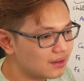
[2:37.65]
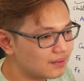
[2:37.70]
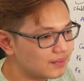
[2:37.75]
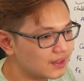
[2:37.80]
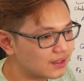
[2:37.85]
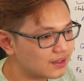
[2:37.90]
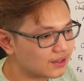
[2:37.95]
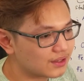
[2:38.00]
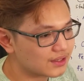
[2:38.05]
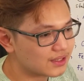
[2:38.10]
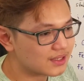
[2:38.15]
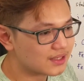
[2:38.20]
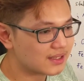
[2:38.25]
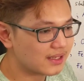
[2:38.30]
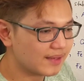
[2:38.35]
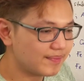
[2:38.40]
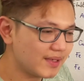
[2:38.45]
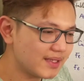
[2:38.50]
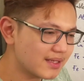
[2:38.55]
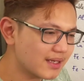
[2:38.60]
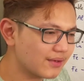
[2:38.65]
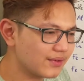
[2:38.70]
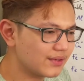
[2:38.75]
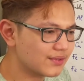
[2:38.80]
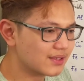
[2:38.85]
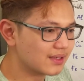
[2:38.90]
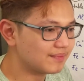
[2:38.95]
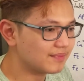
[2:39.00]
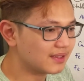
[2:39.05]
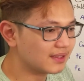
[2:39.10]
Because let me tell you
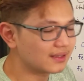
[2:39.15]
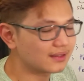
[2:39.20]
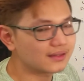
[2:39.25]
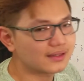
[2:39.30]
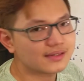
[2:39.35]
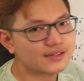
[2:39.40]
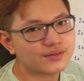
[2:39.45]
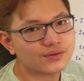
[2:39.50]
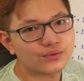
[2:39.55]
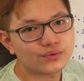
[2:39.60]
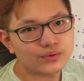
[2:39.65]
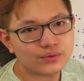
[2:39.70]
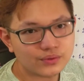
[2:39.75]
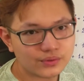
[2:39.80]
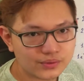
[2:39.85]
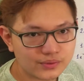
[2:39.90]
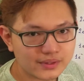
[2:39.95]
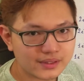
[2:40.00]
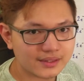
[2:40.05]
something. There's a rule